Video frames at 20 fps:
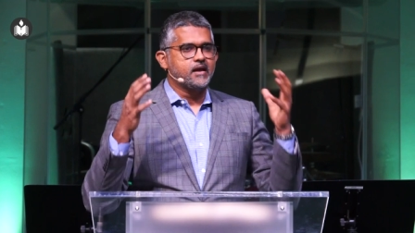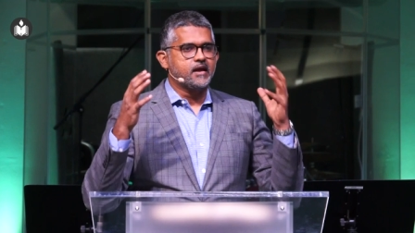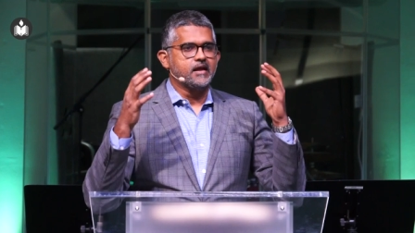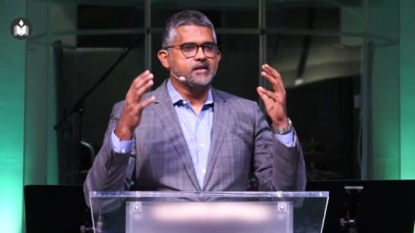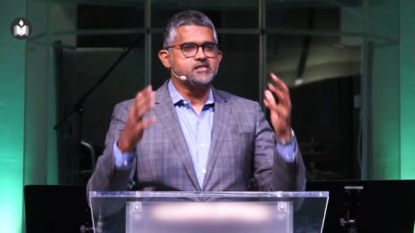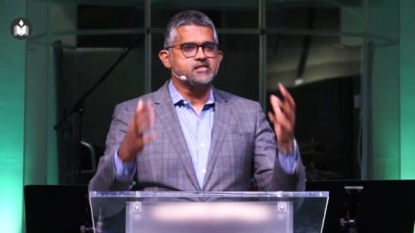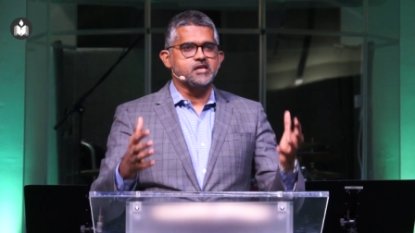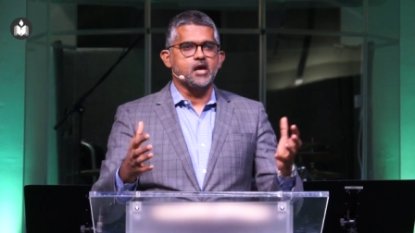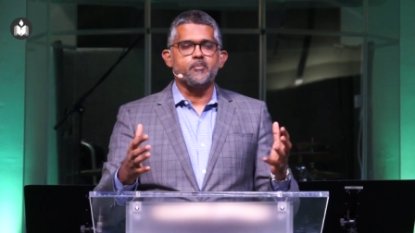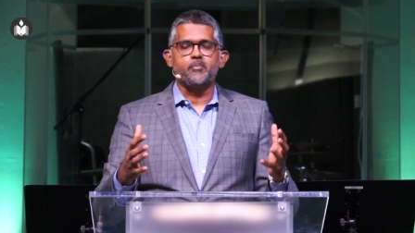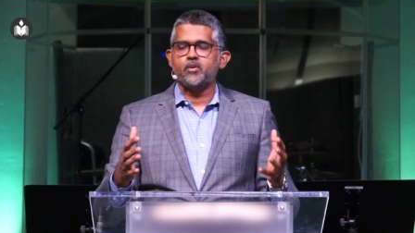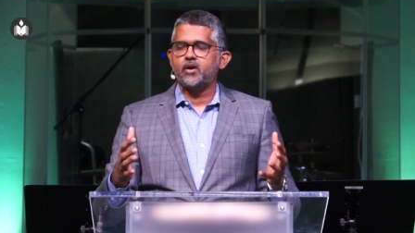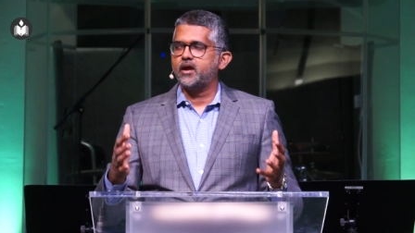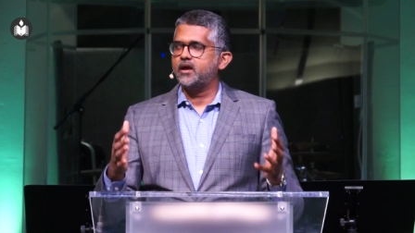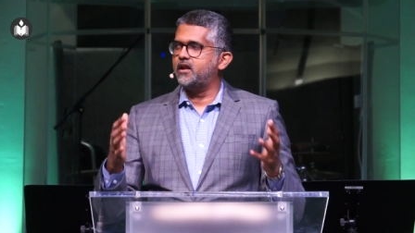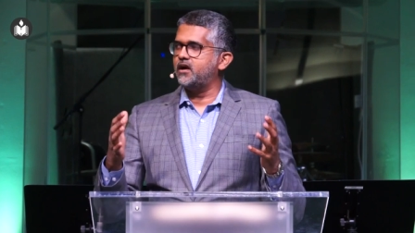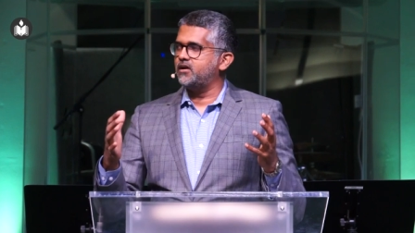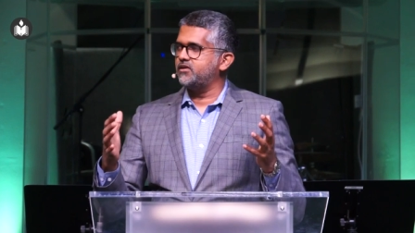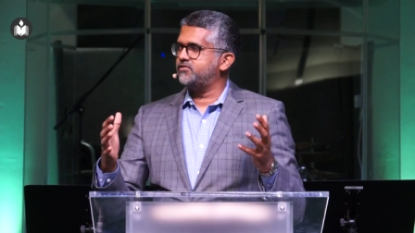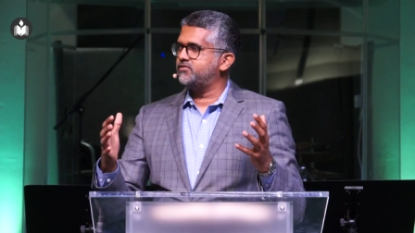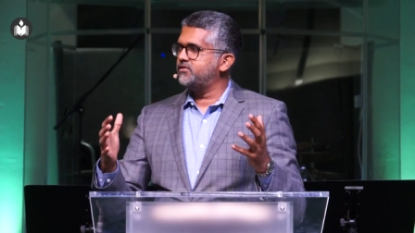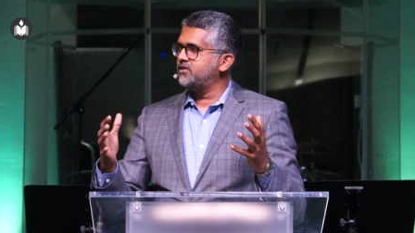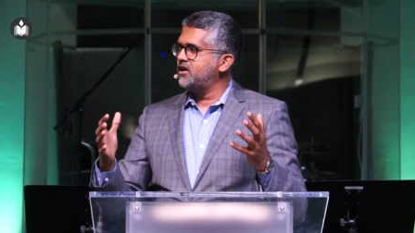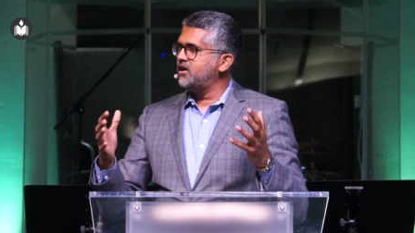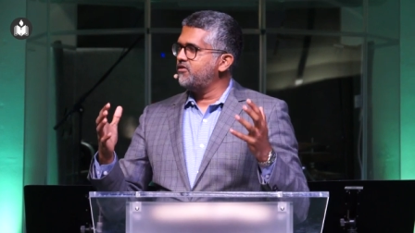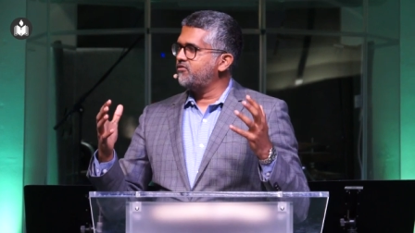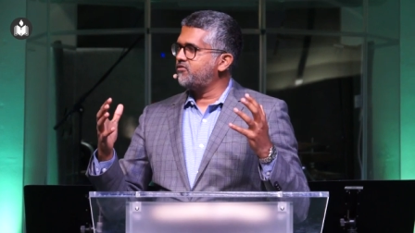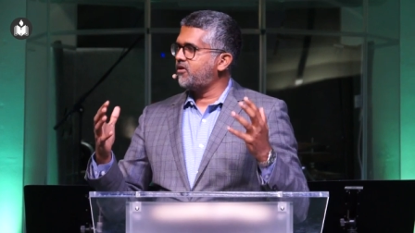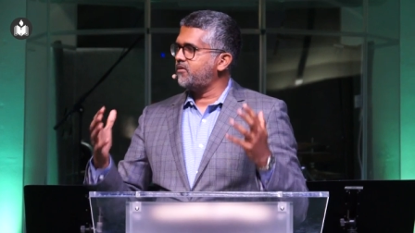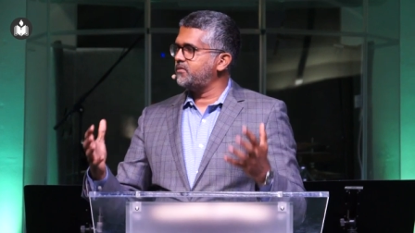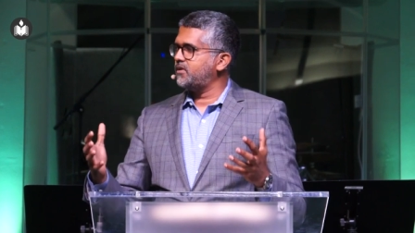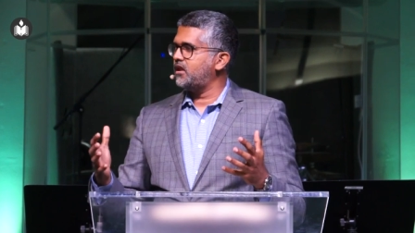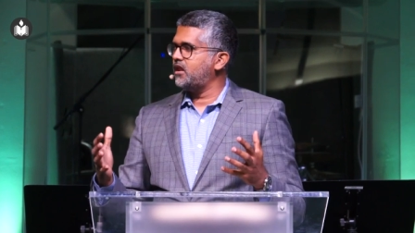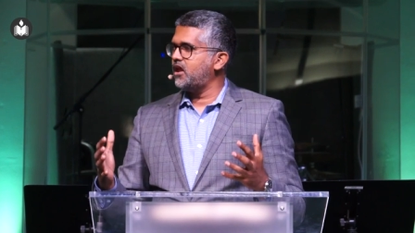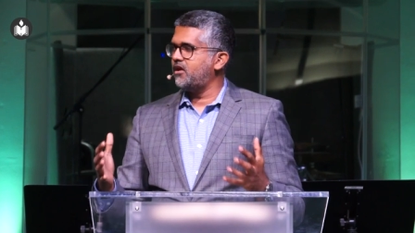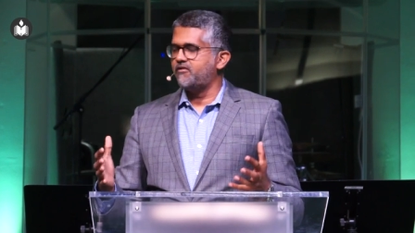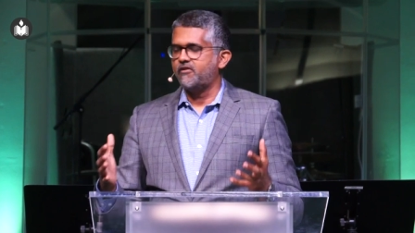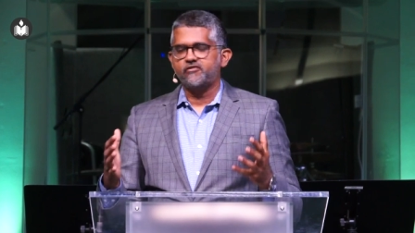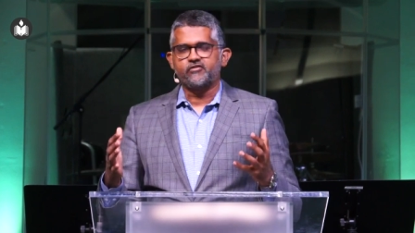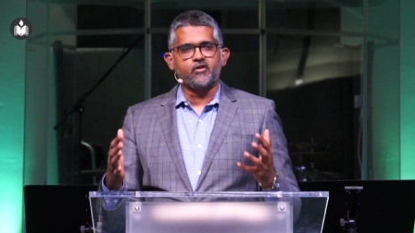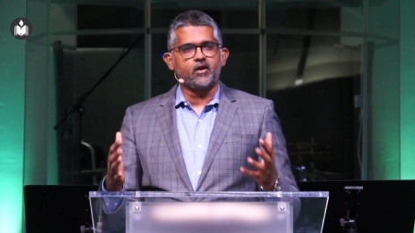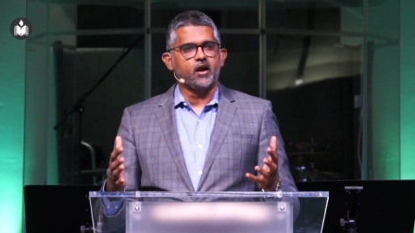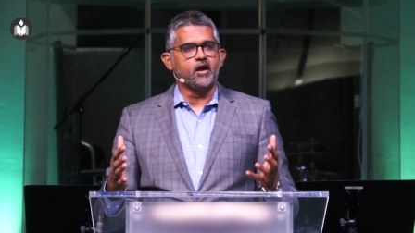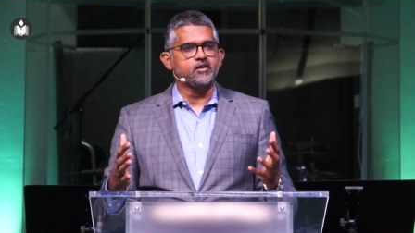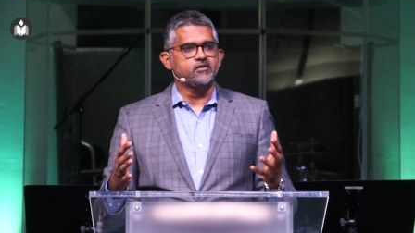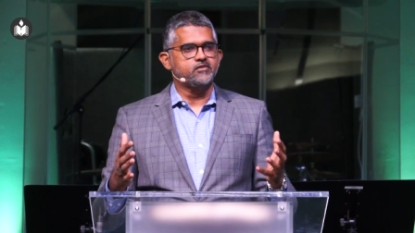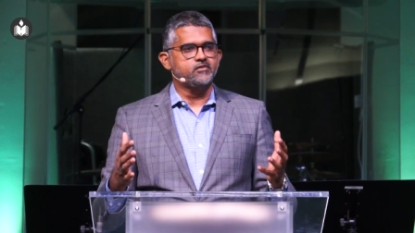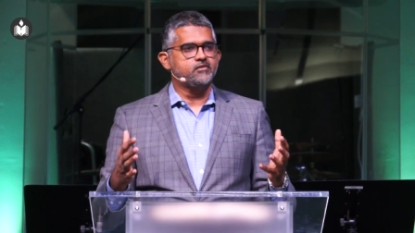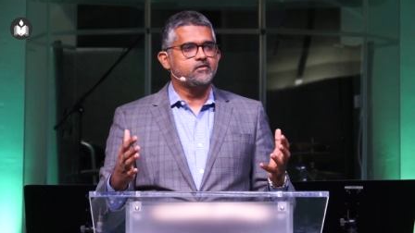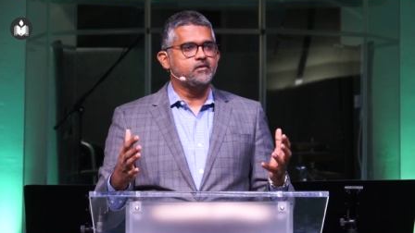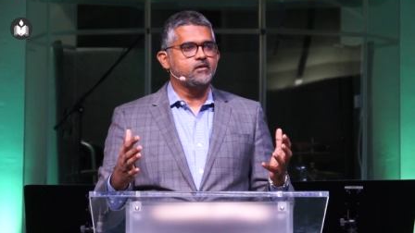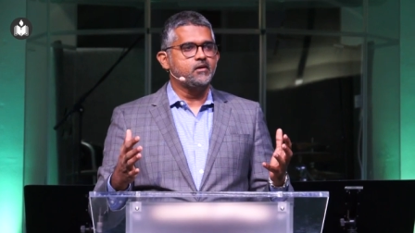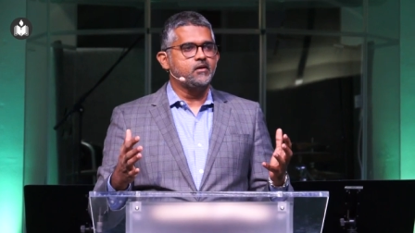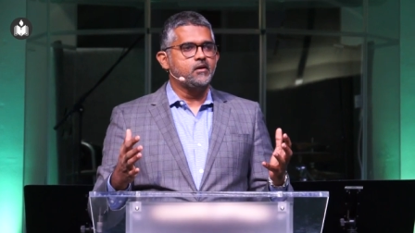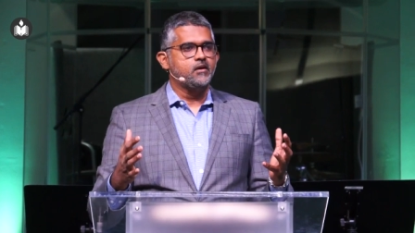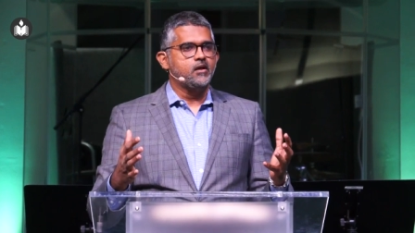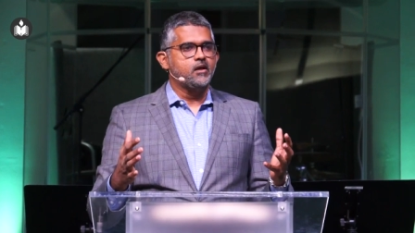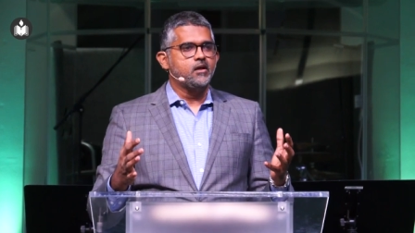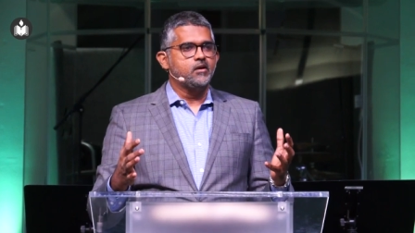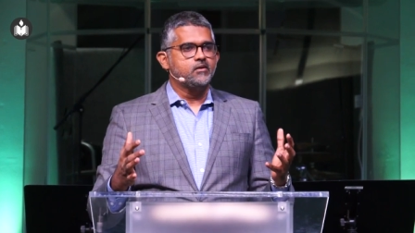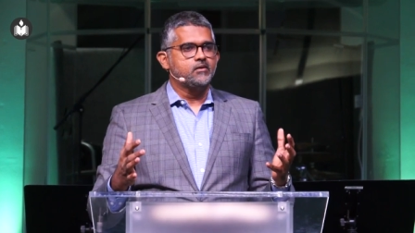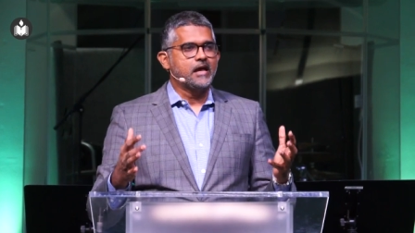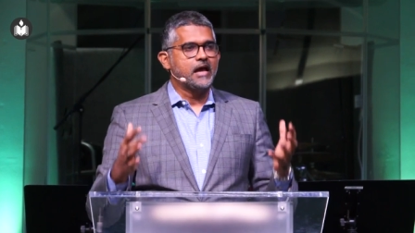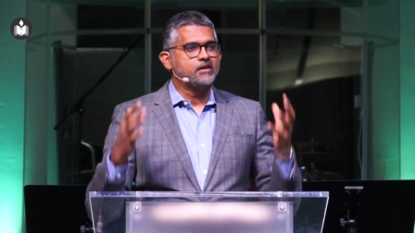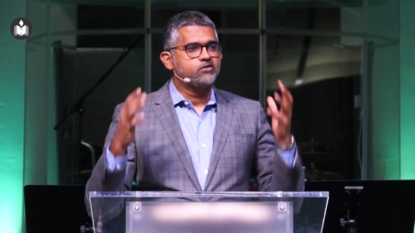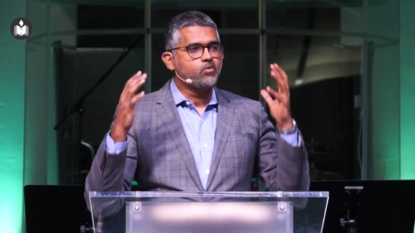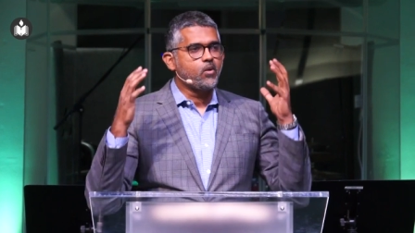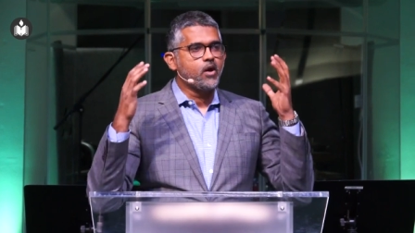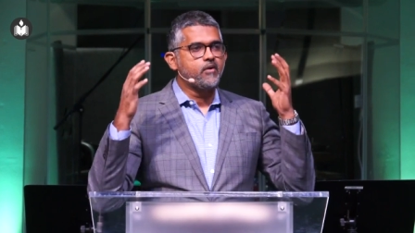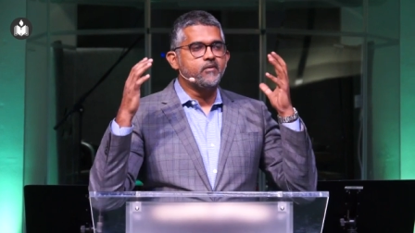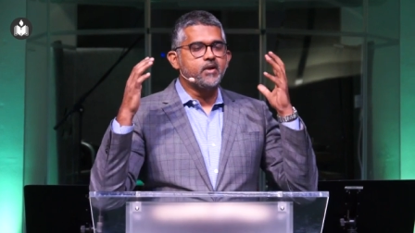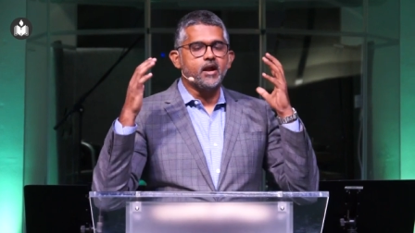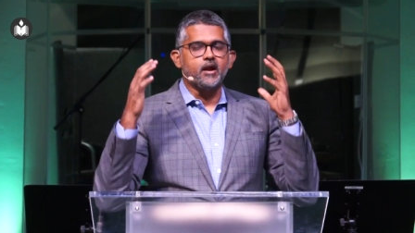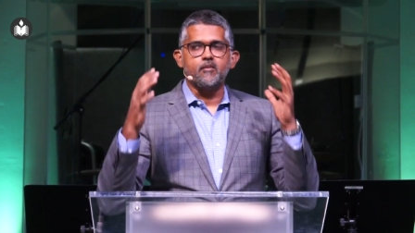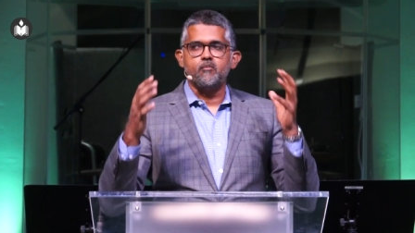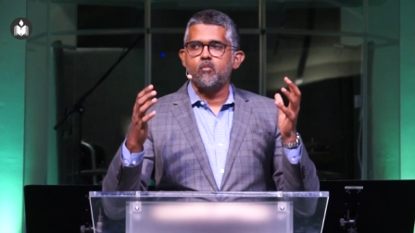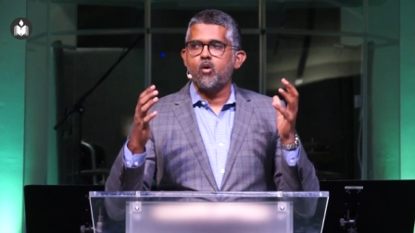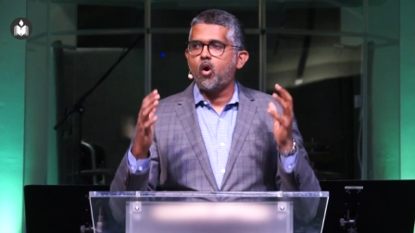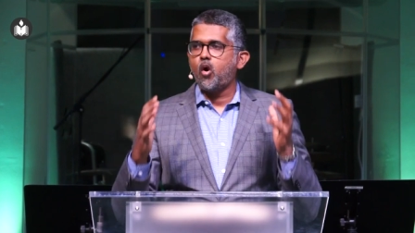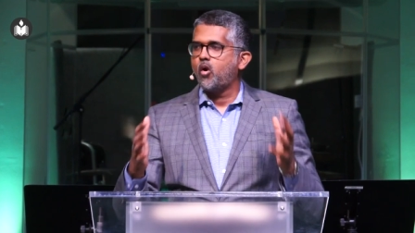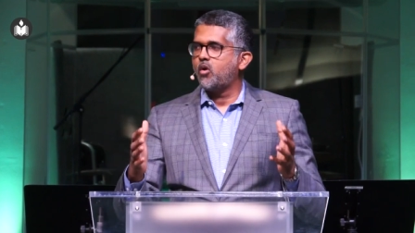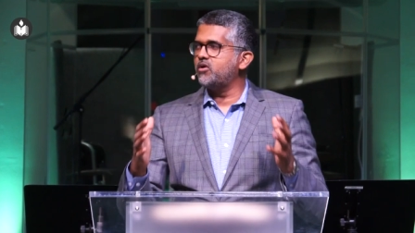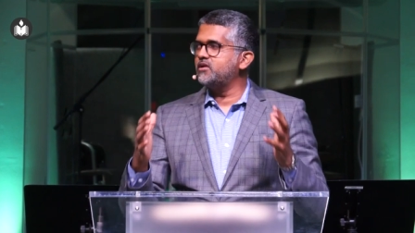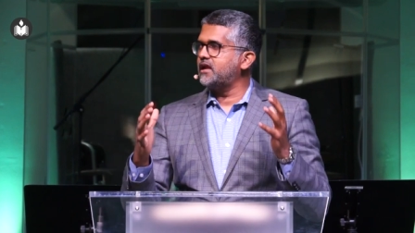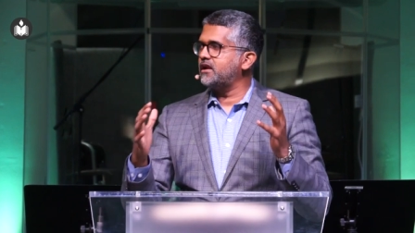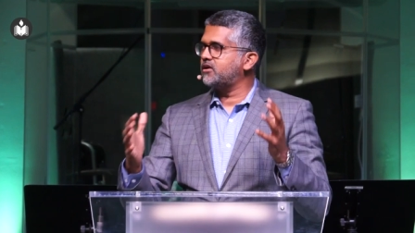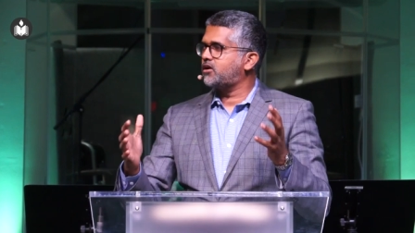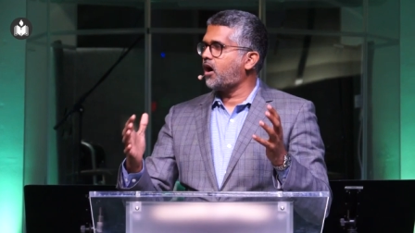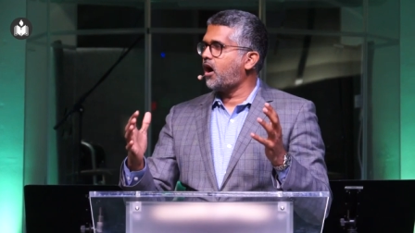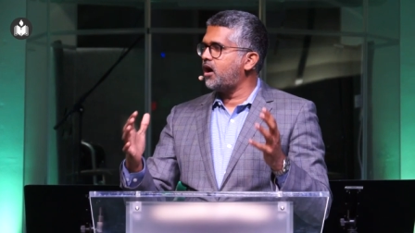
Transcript: can separate us from the love of Christ. That's why we are more than